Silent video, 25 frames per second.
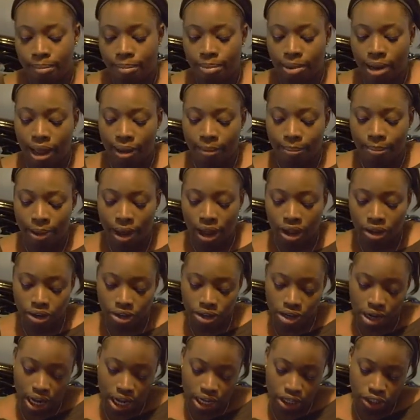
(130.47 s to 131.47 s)
Blot
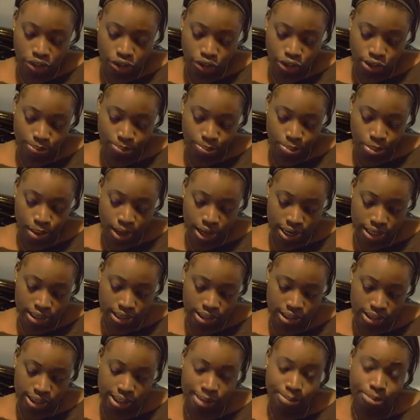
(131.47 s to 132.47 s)
Powder, I use
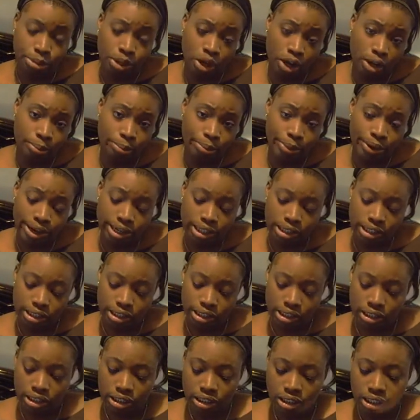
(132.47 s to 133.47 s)
pressed, deep dark pressed.
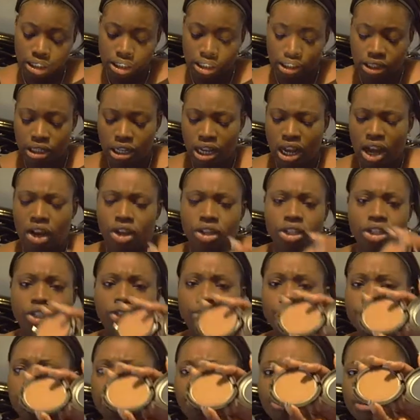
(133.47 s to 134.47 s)
I only
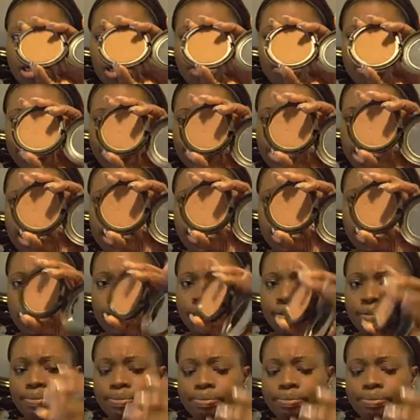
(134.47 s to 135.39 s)
use it when I'm shiny.